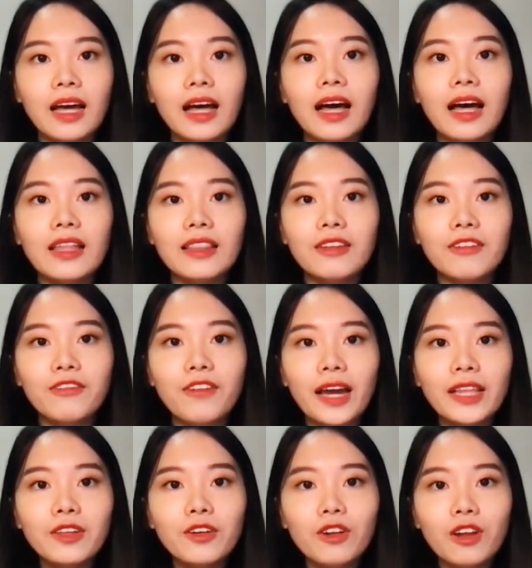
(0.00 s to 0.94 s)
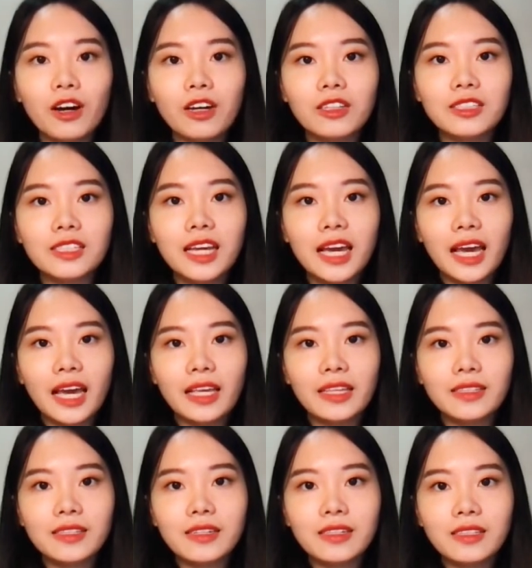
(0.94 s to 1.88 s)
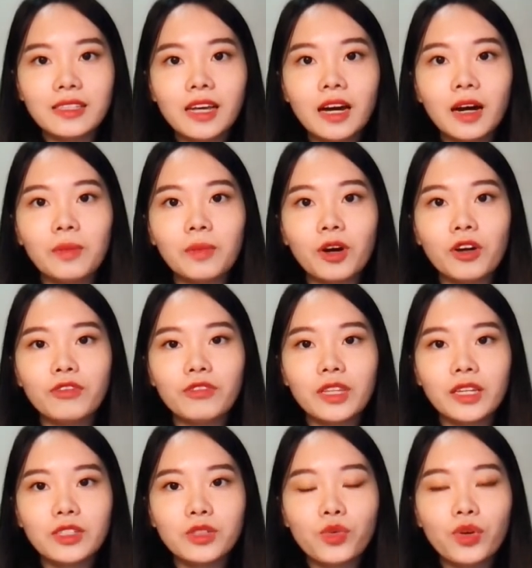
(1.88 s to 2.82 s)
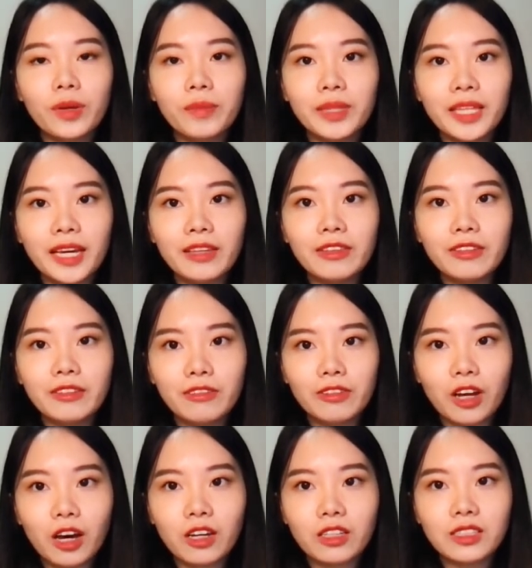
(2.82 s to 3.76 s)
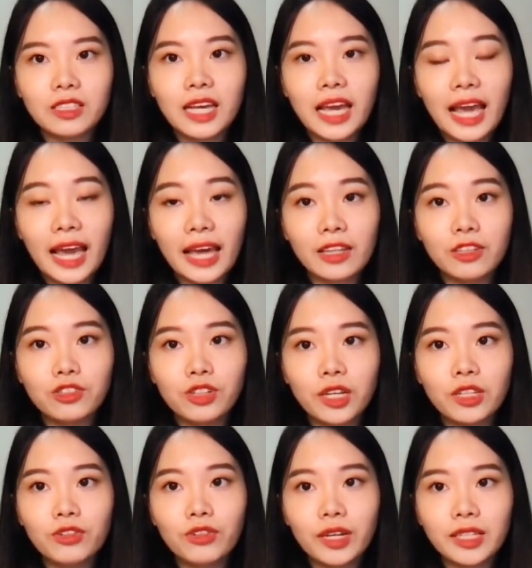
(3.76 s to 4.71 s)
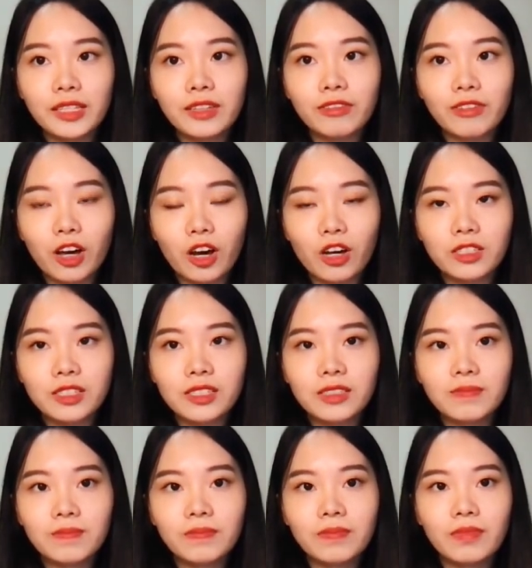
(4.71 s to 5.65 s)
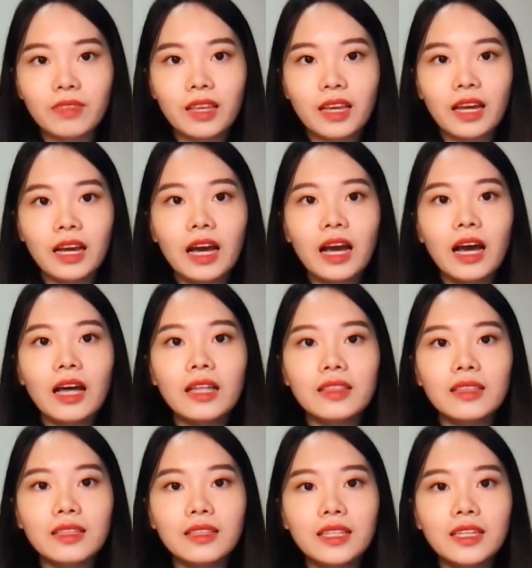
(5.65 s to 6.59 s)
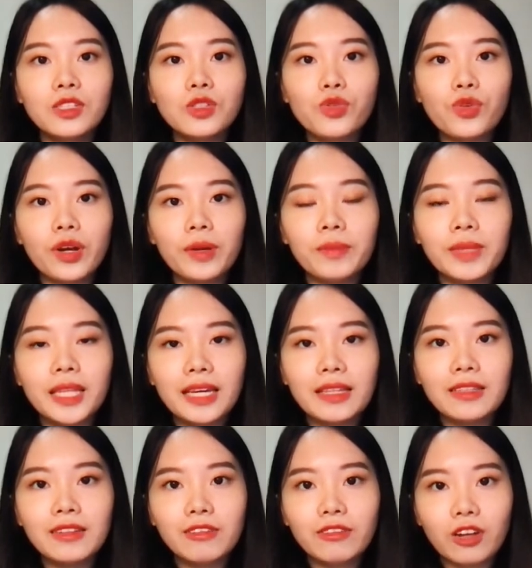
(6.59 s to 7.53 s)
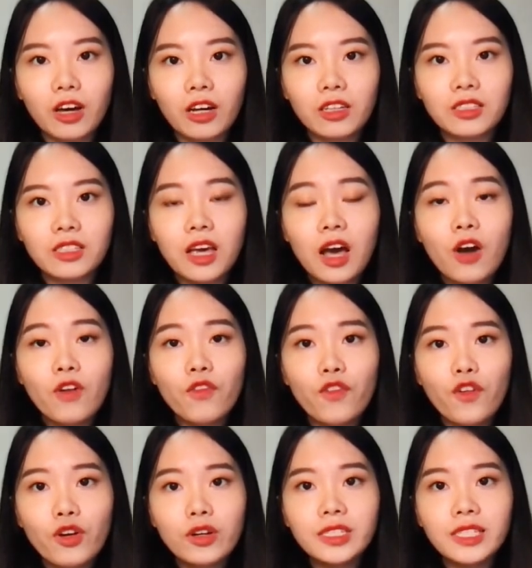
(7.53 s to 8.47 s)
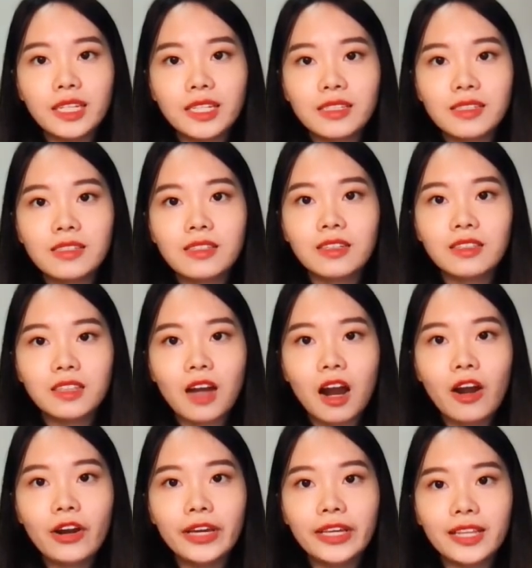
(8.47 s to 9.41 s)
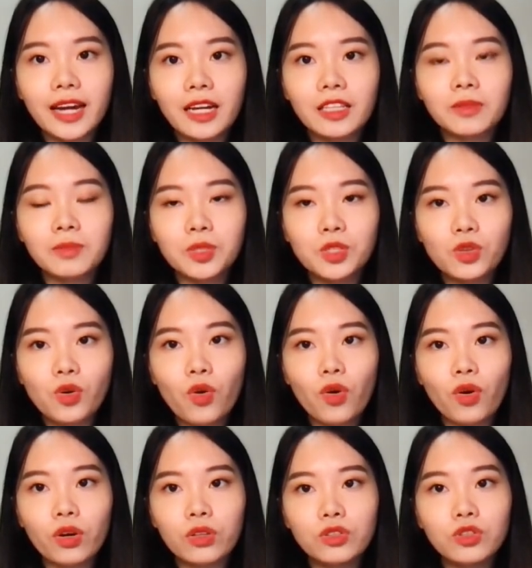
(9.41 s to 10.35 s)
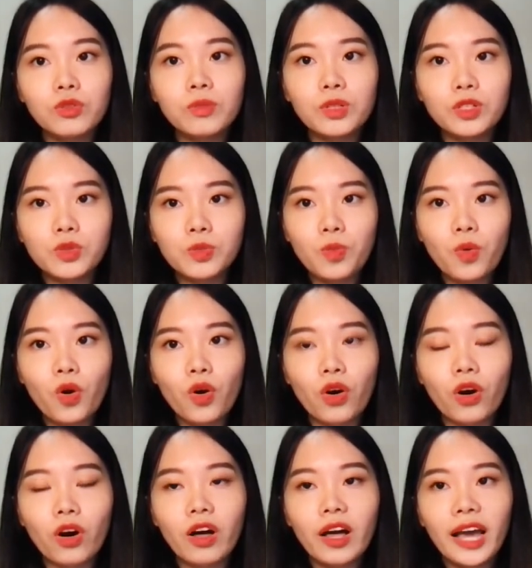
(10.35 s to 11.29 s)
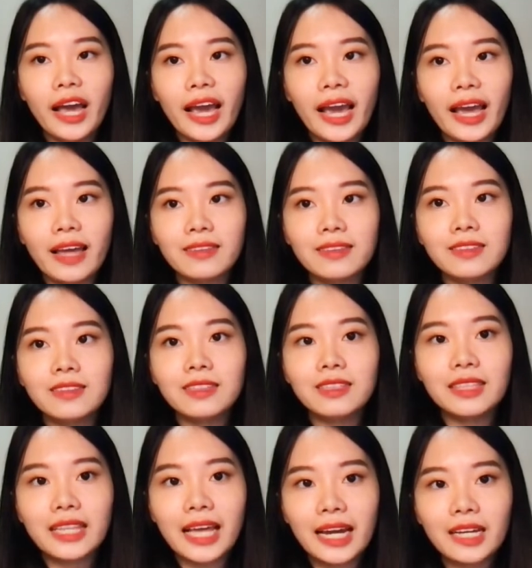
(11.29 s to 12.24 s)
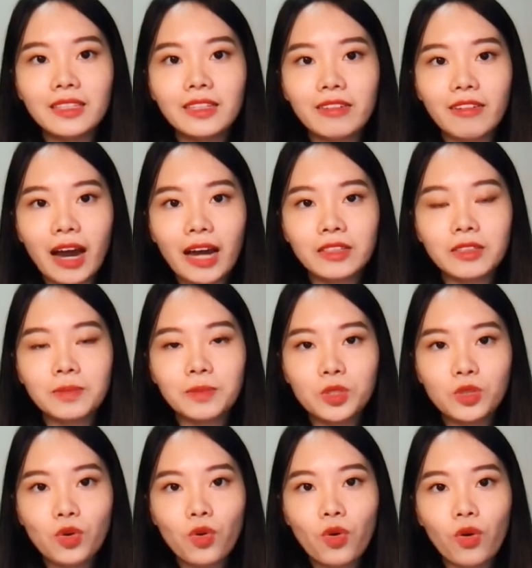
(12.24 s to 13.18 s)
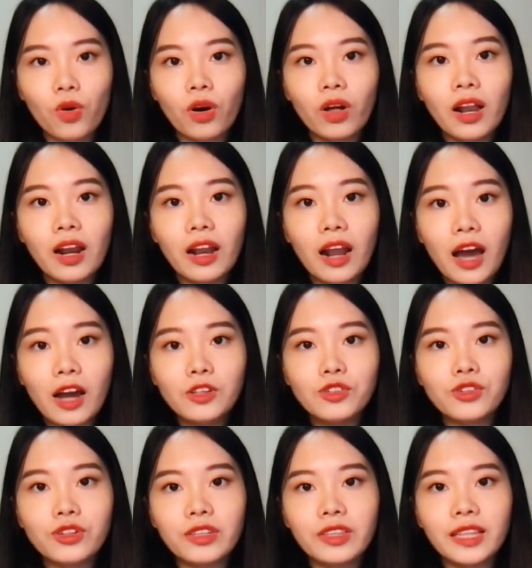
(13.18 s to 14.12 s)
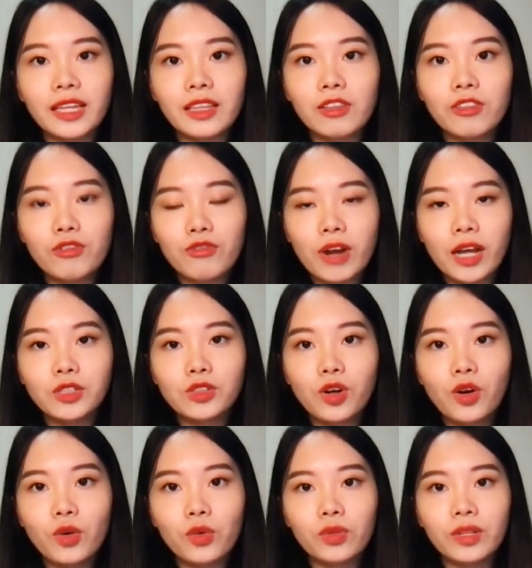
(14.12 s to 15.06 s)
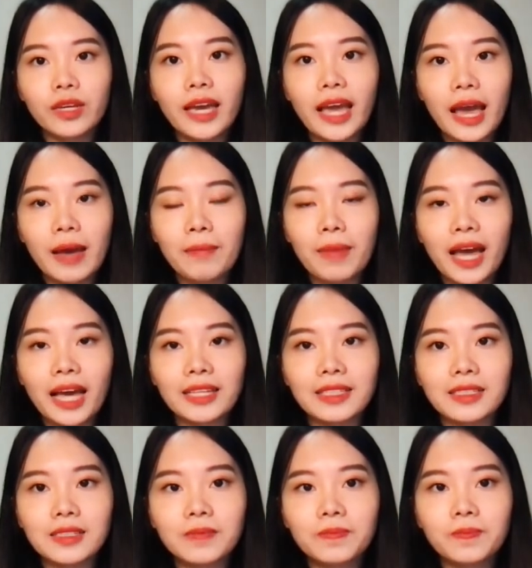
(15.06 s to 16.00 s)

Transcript: The final loss is the sum of discriminative loss and generative loss. The discriminative loss forces the target item score to be small and the negative item score larger than the threshold MS.